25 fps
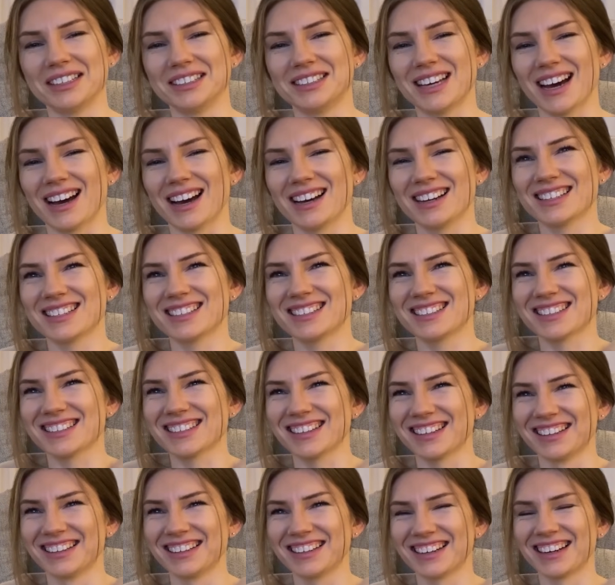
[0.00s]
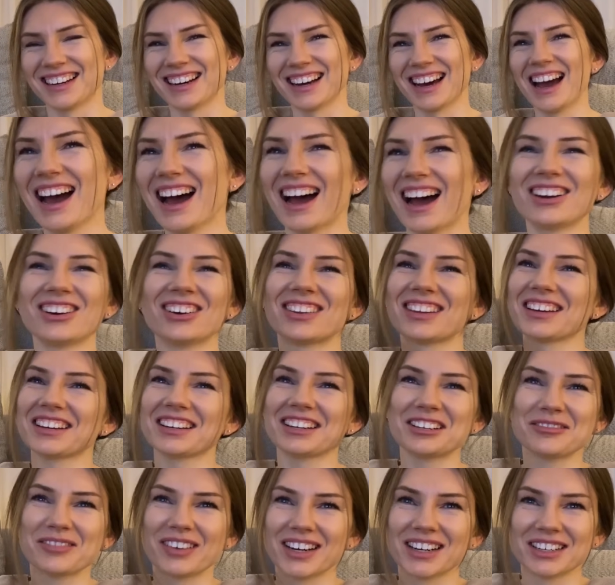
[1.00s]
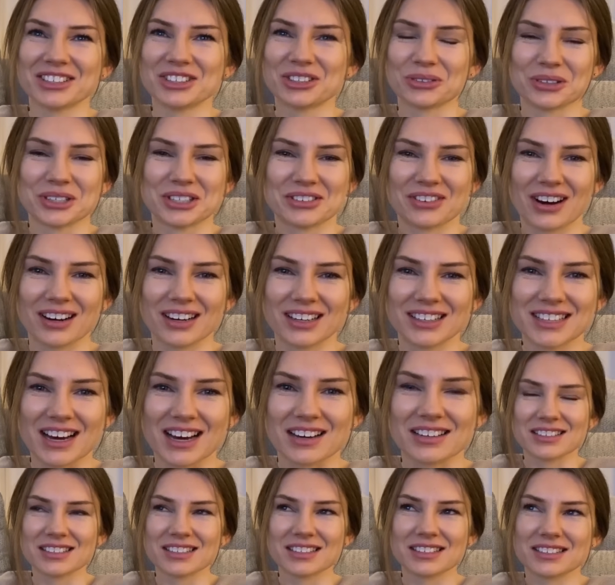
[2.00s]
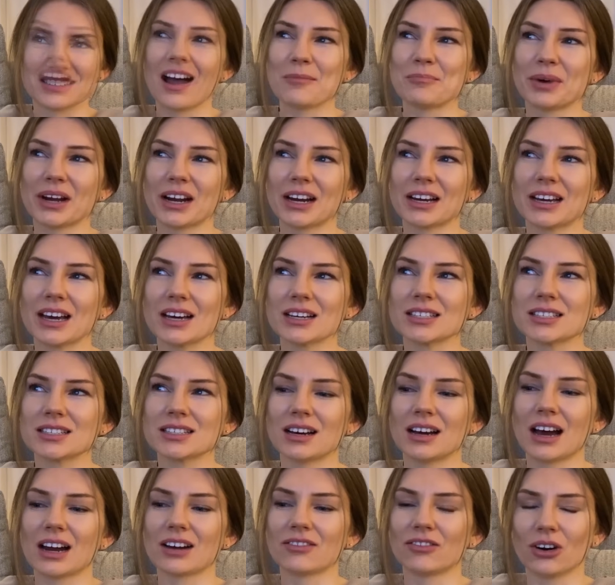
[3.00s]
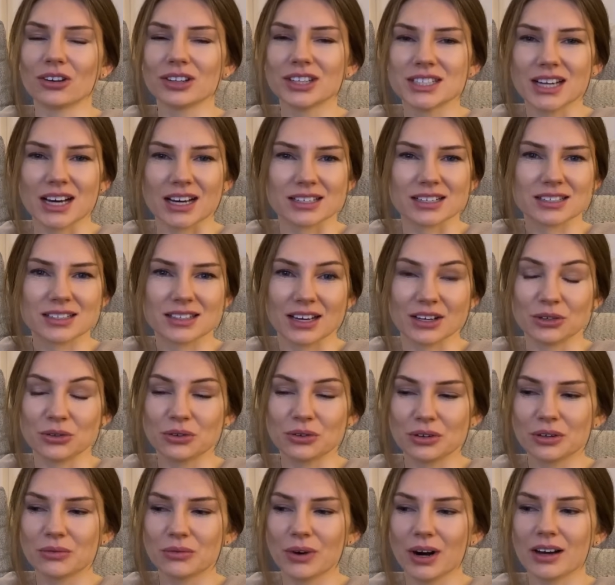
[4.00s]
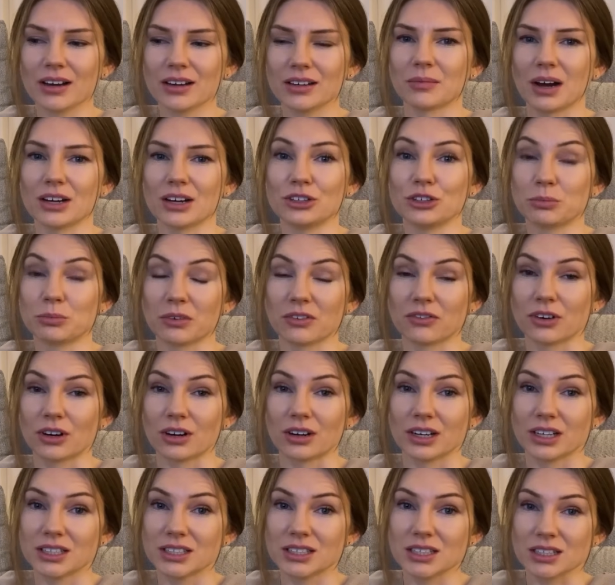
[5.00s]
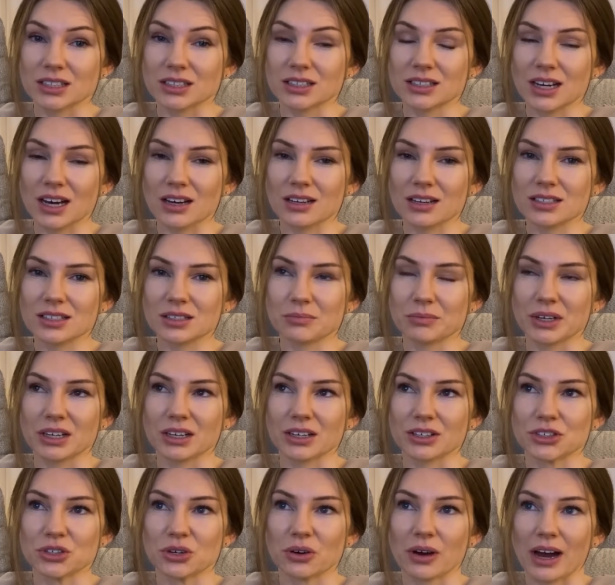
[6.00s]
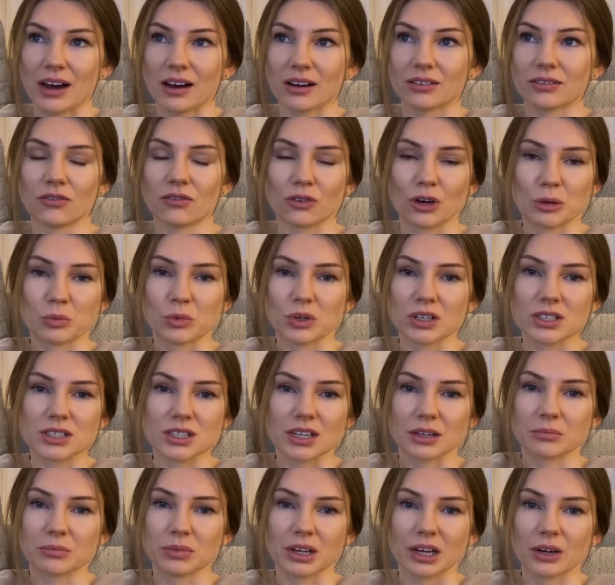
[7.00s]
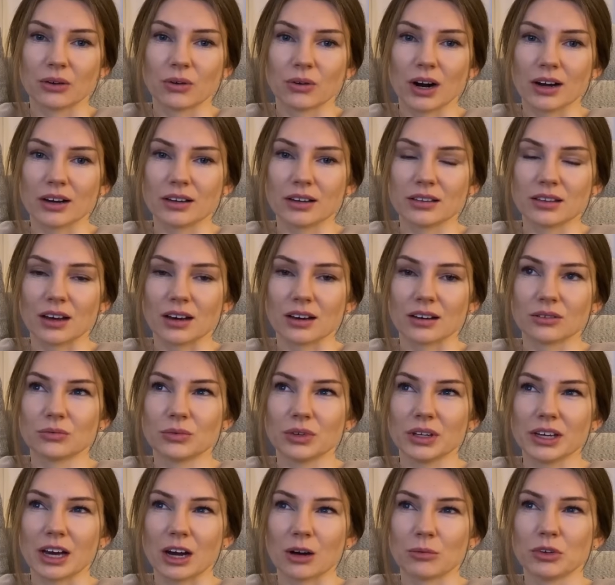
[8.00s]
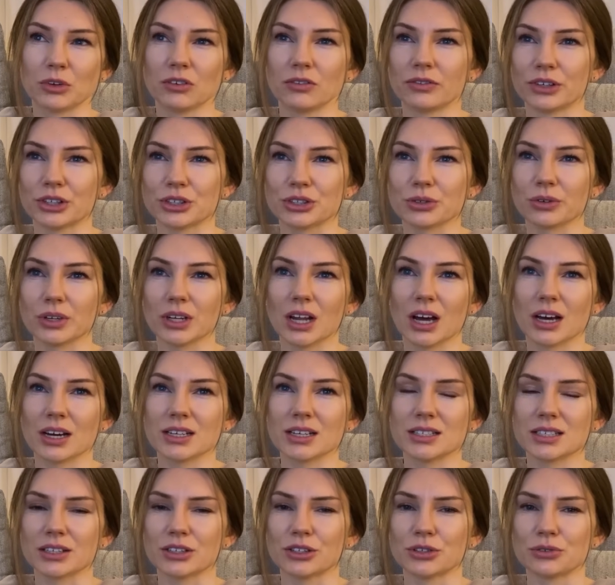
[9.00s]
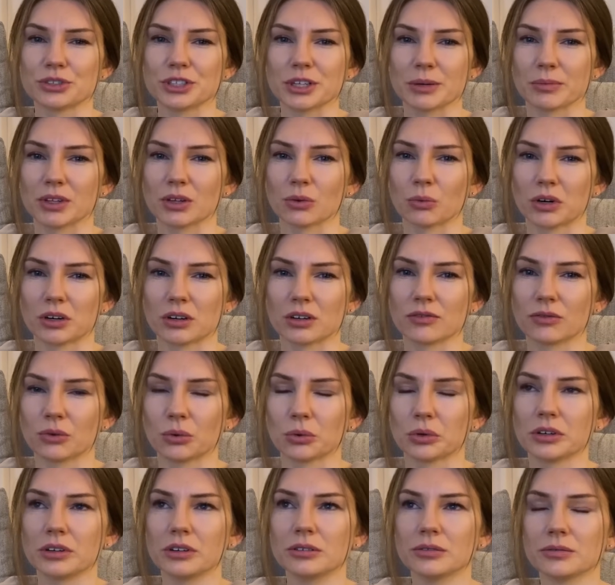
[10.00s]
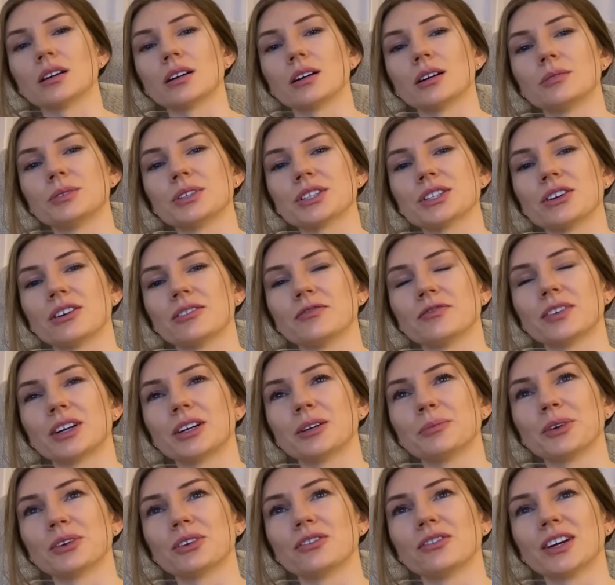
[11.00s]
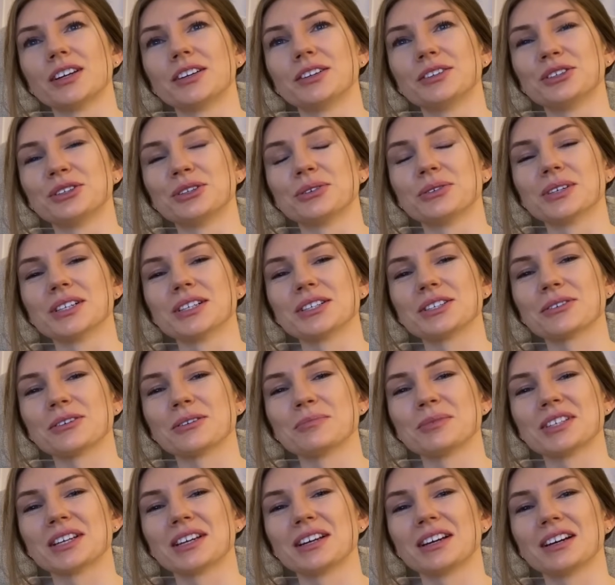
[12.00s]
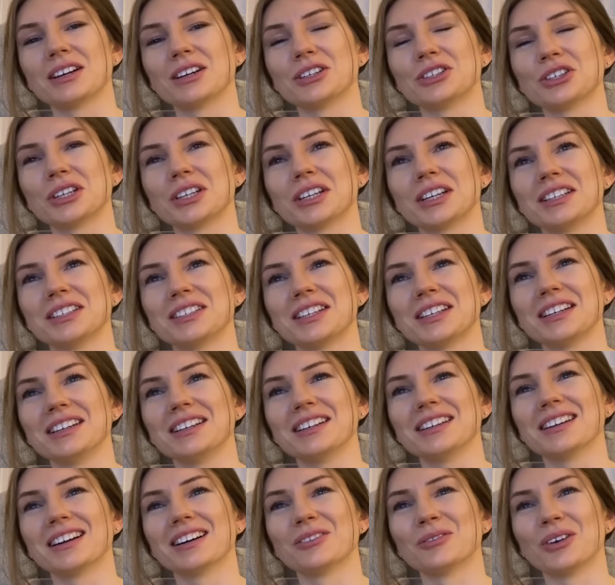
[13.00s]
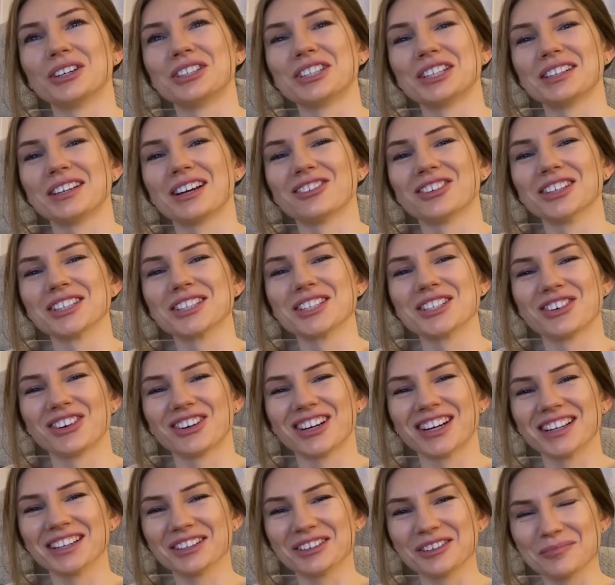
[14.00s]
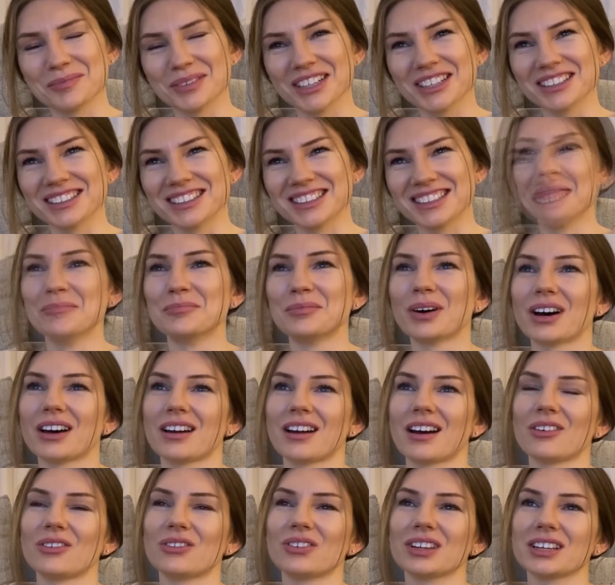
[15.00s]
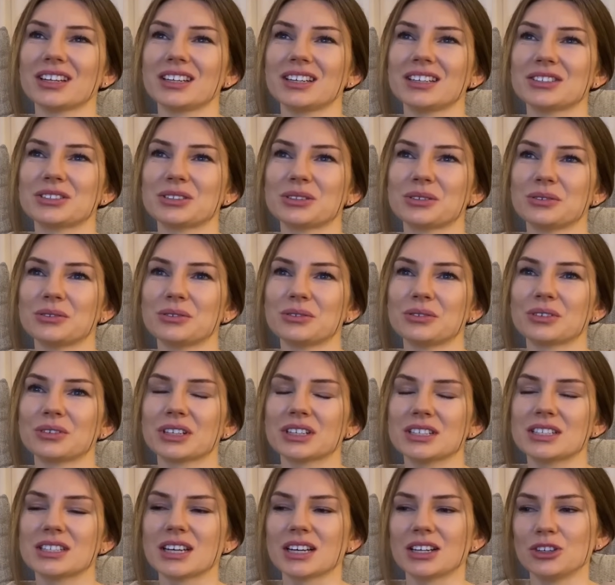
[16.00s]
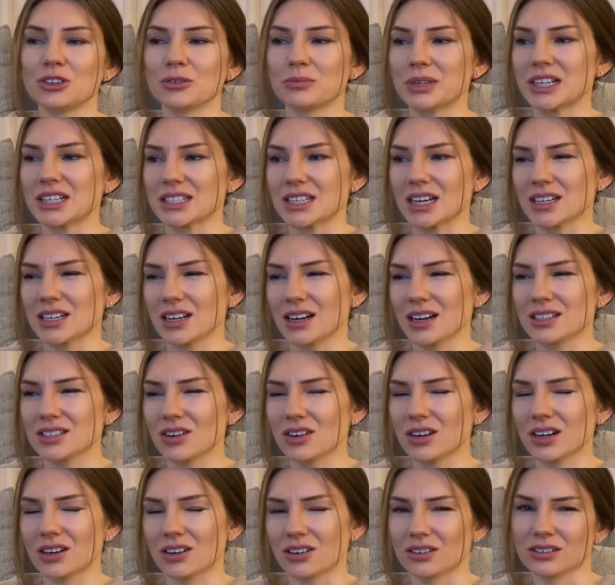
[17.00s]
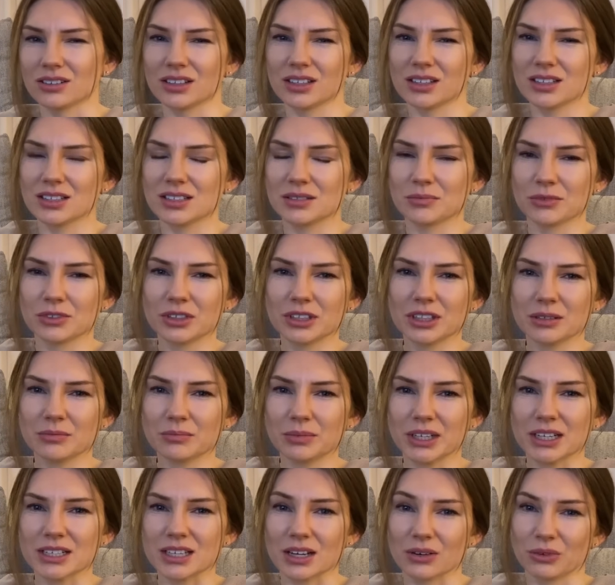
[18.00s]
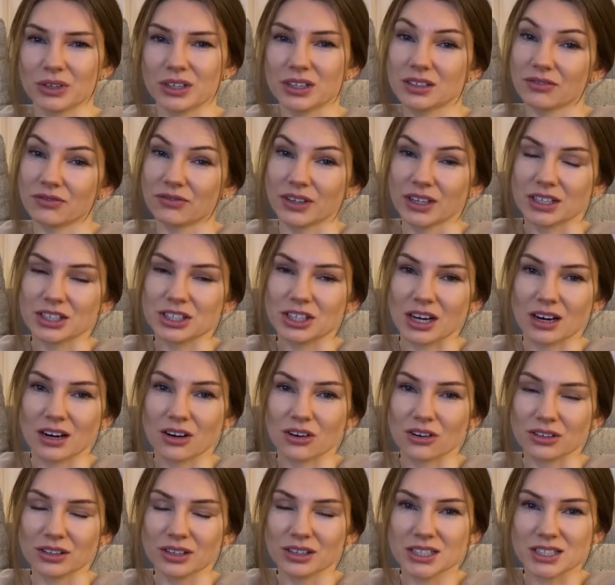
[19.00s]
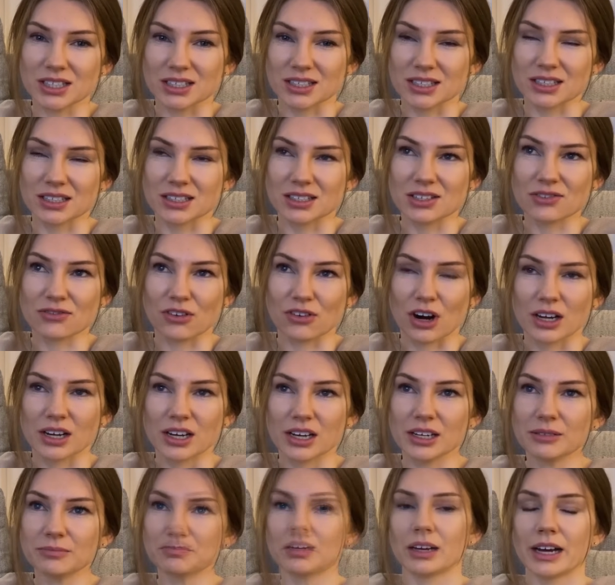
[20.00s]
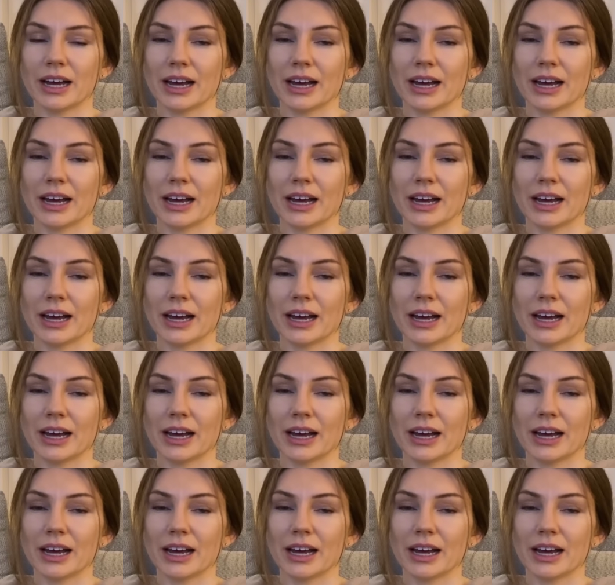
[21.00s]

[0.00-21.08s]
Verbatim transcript: tests. I don't think anybody enjoys writing tests. But I guess out of all the tests that you could write, I do prefer end to end tests because you have frameworks like Playwright that really help you visualize and do some of the work for you. I'm just not very motivated to do it. So I'm sitting here drinking tea and watching Netflix for a little bit. But I really need to continue because I, I started early this morning because I wanted to finish kind of early since it is Friday.